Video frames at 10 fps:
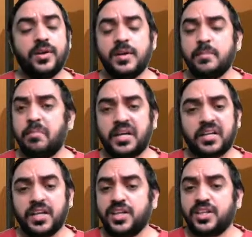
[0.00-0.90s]

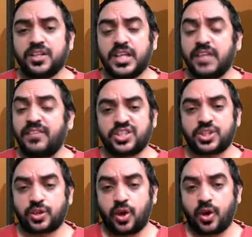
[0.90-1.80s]
but giving
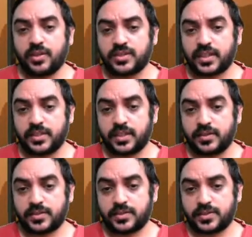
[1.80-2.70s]
strong
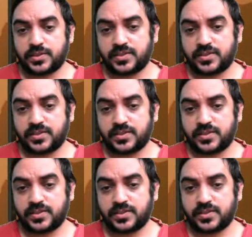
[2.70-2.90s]
signals.